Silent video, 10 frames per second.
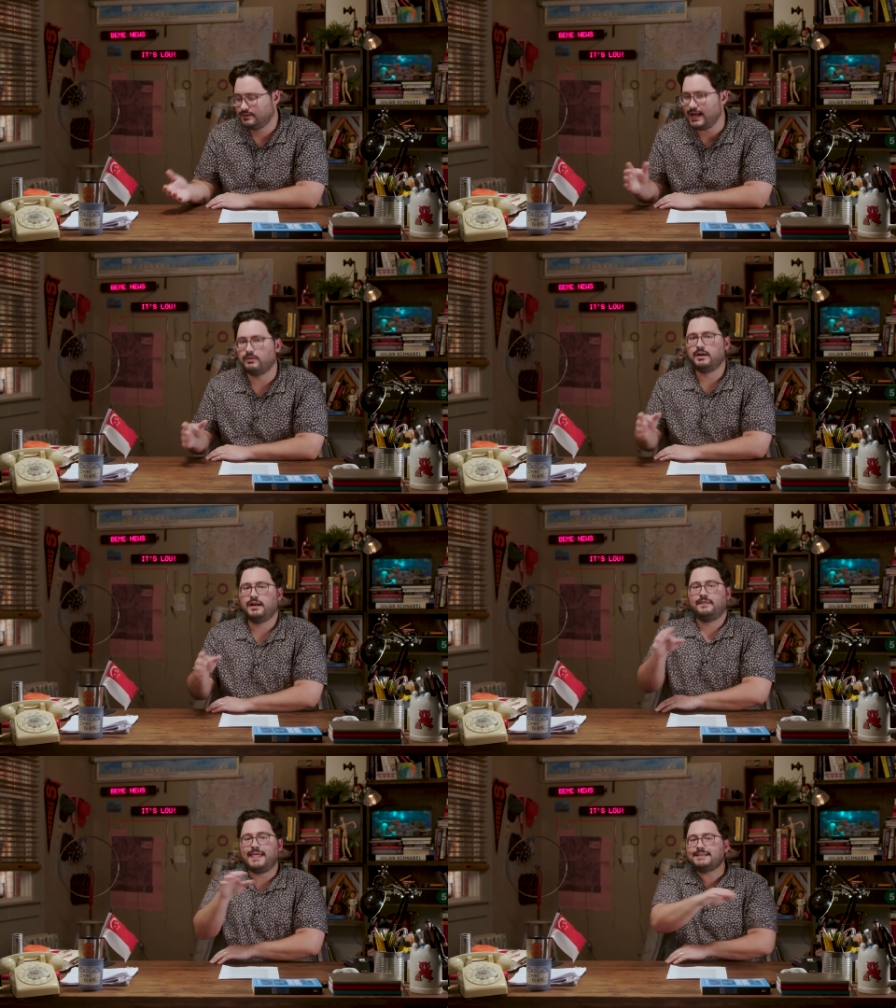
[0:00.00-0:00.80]
Now,
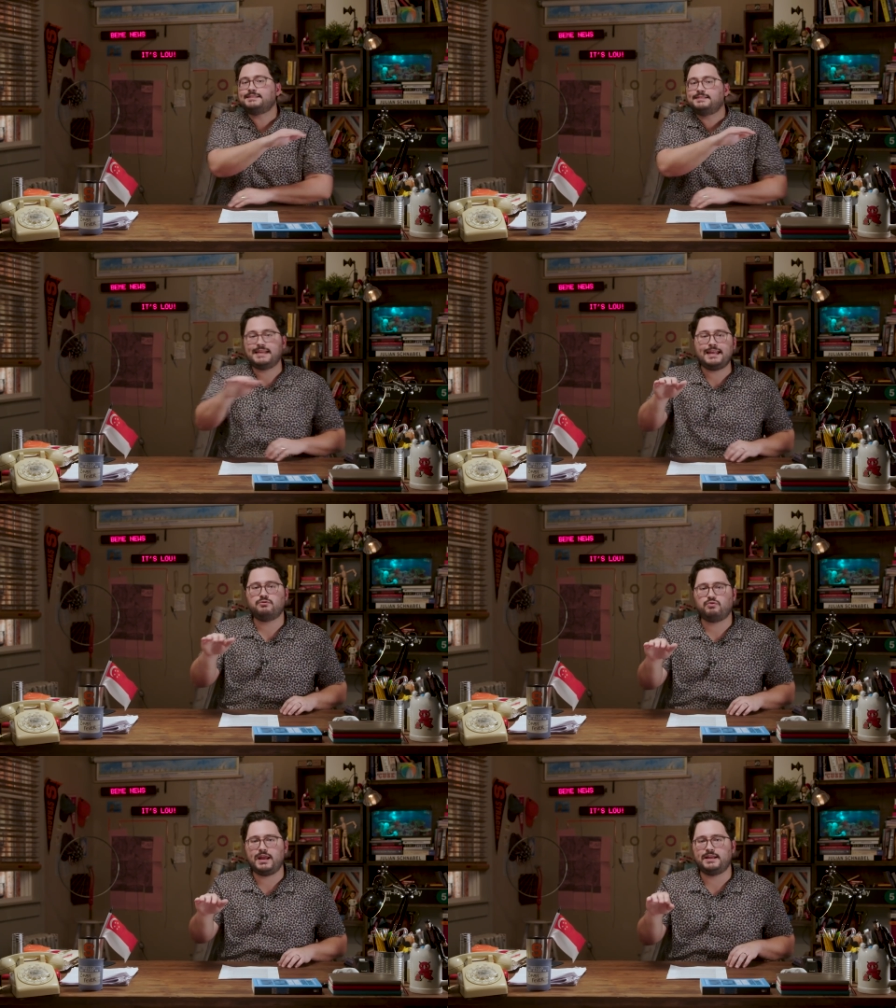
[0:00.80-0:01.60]
that
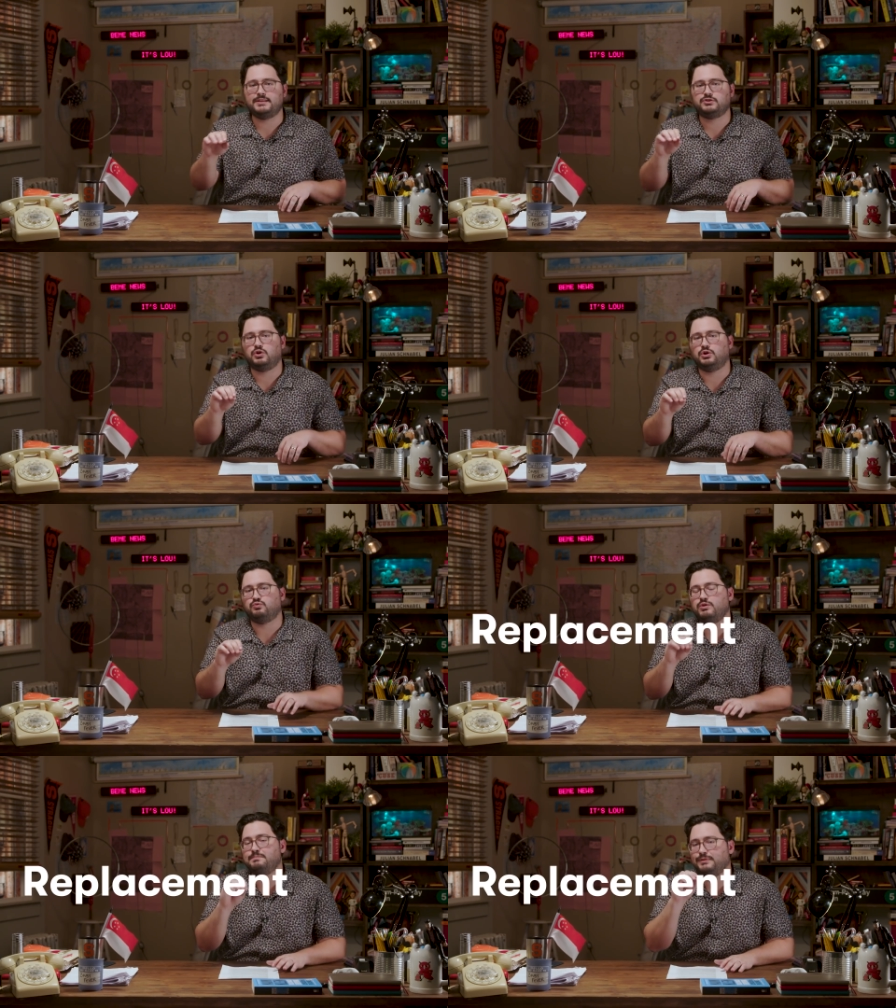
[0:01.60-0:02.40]
steady rate is
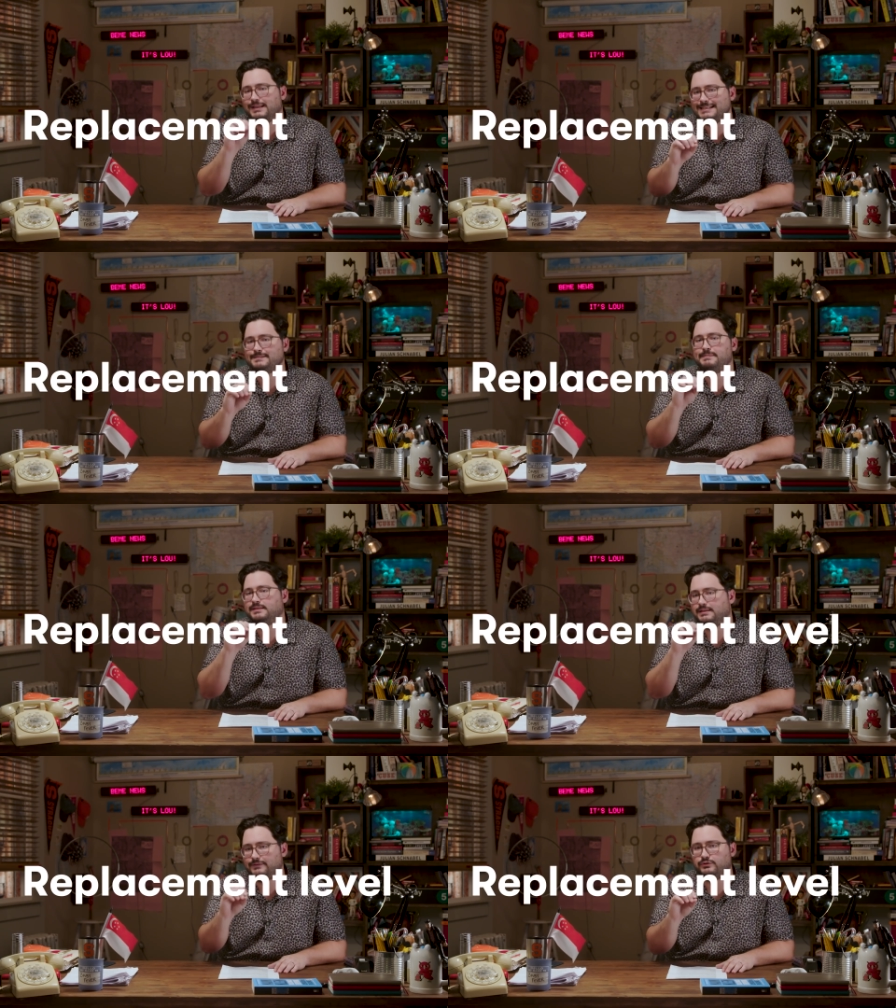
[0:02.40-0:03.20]
called
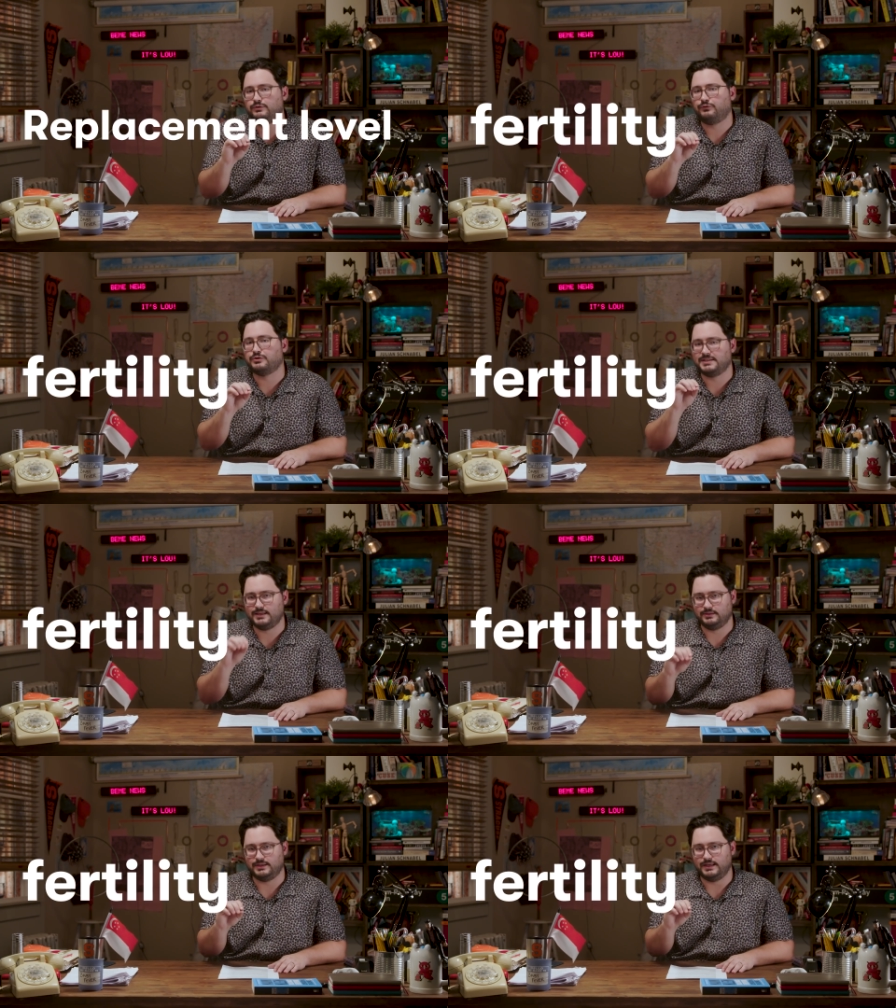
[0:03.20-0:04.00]
replacement level
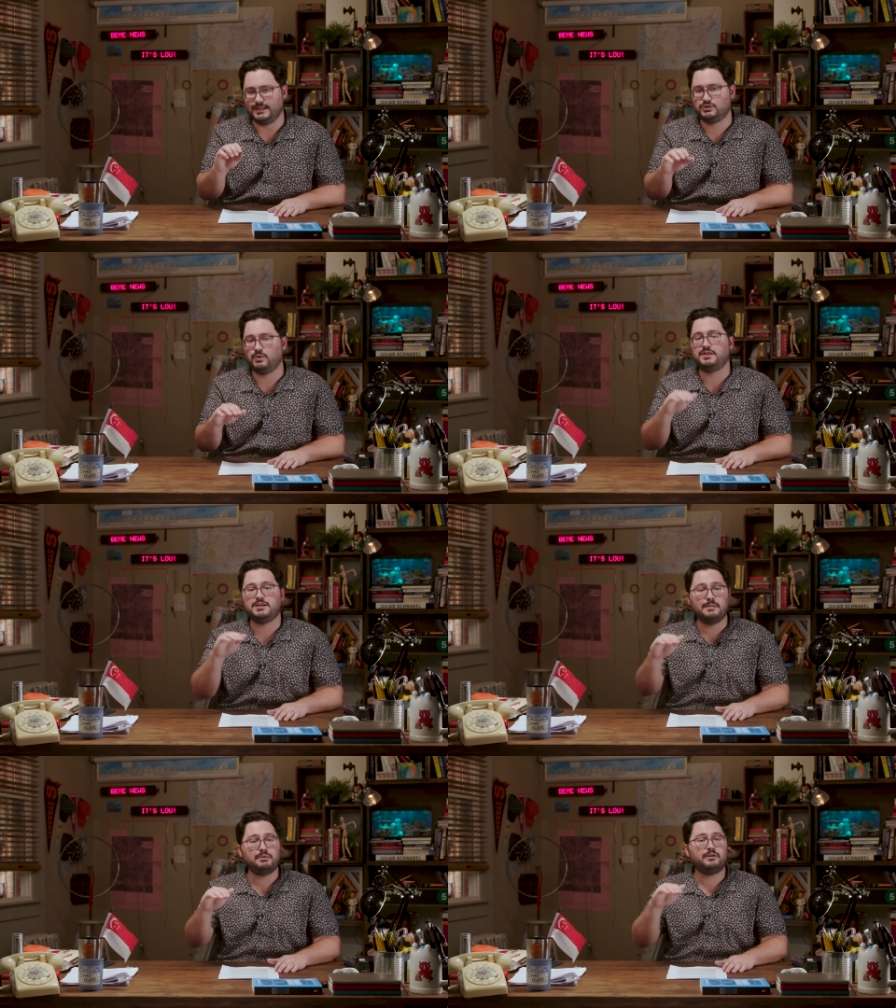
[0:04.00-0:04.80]
fertility. It's when the
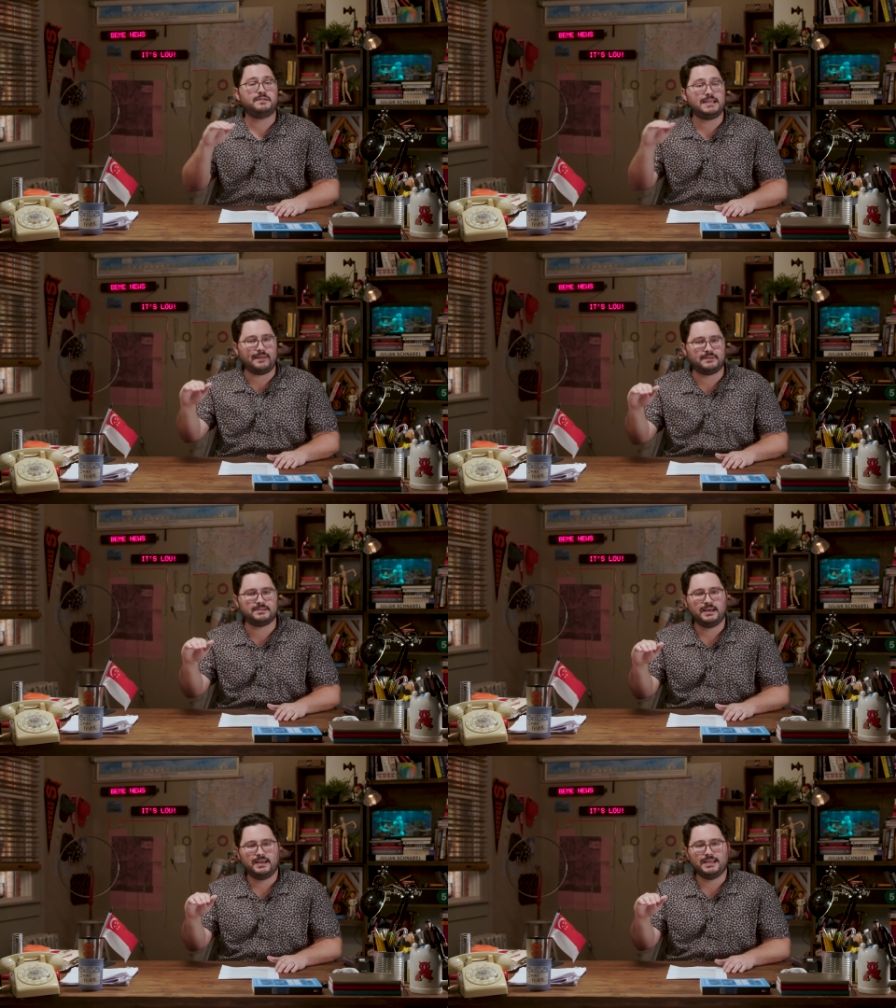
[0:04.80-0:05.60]
number of
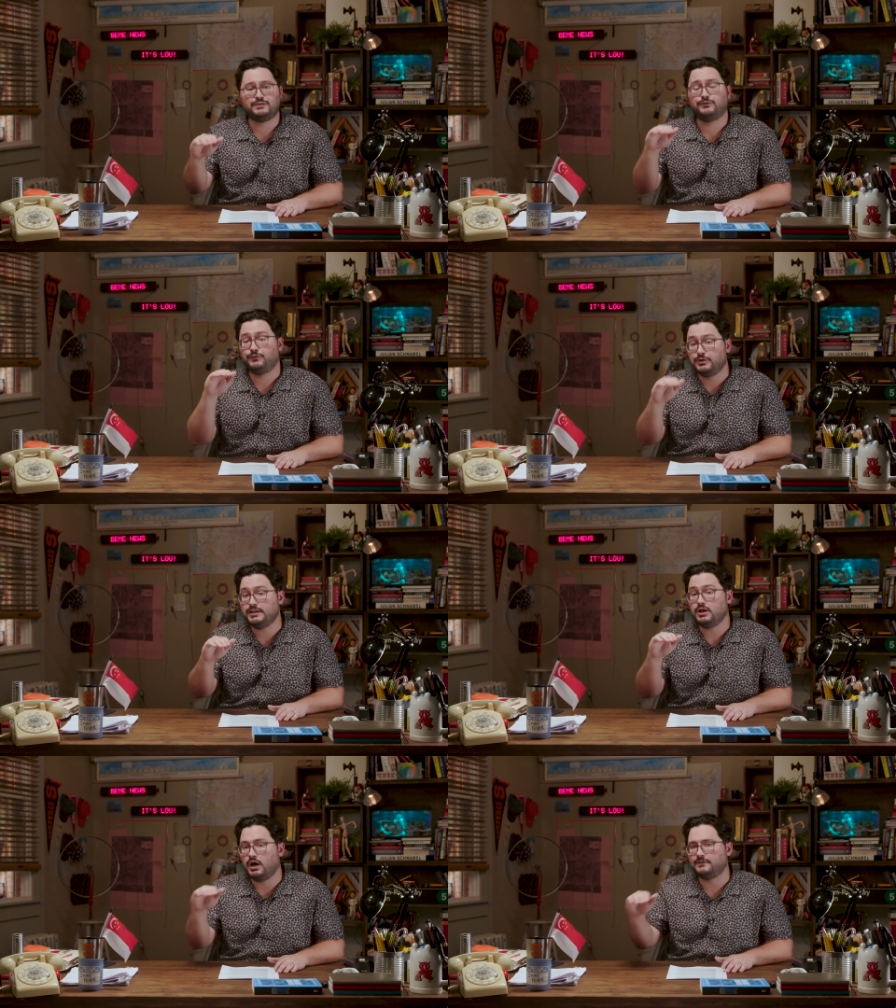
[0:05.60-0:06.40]
deaths is
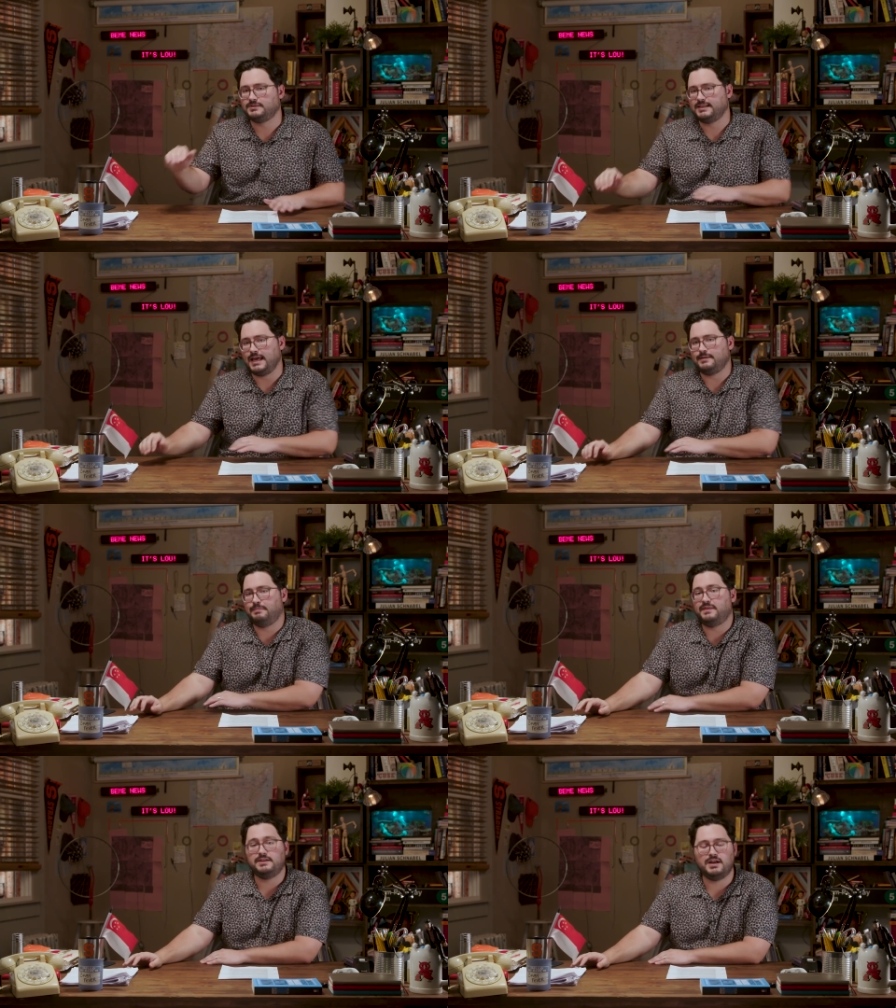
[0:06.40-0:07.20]
fully offset
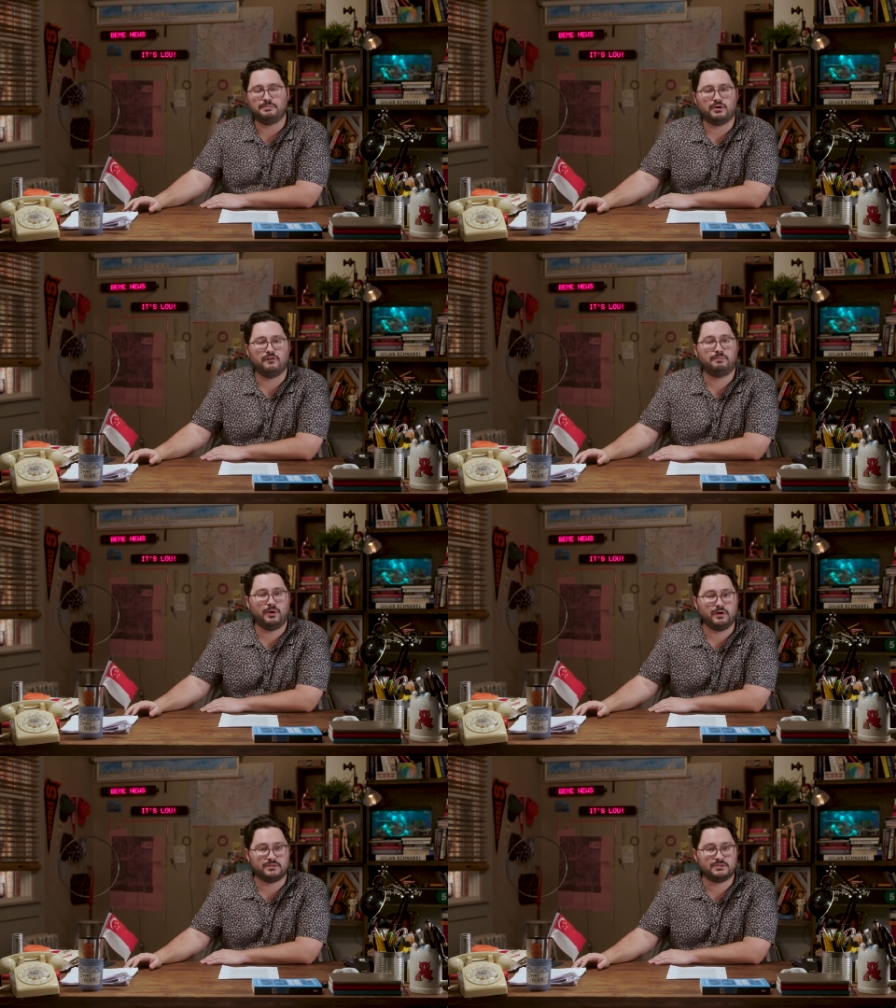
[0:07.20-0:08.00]
by the number of
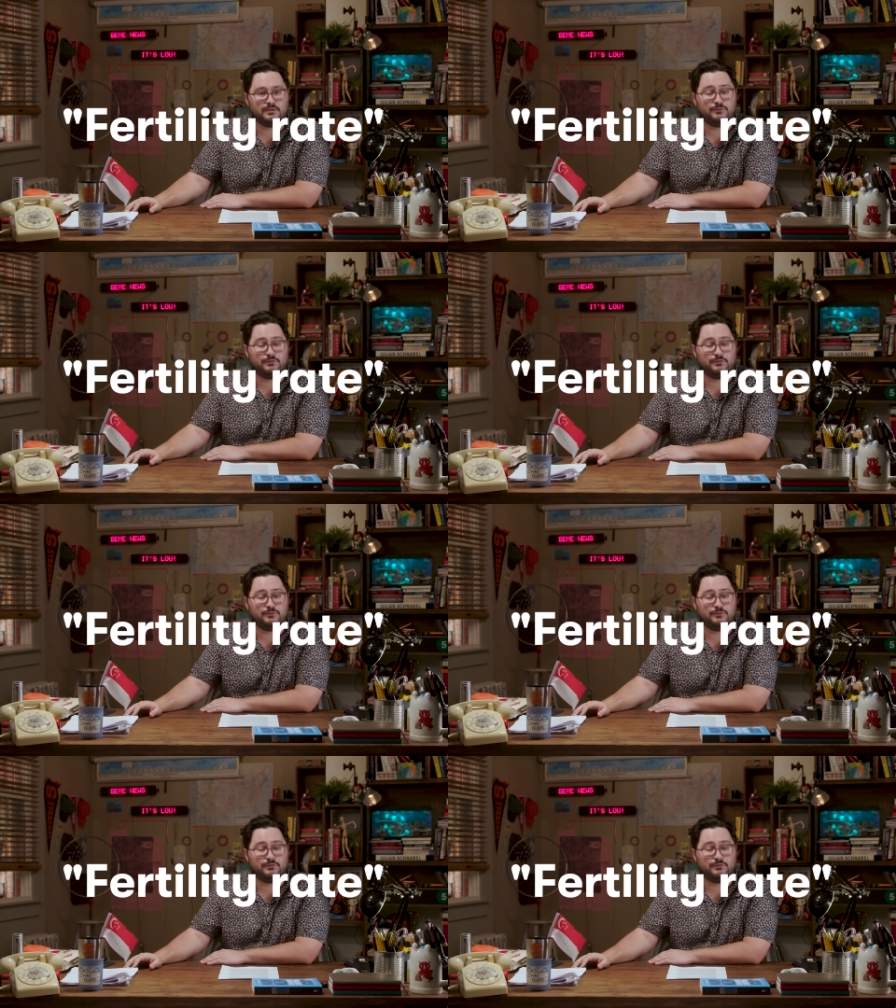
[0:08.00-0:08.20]
births.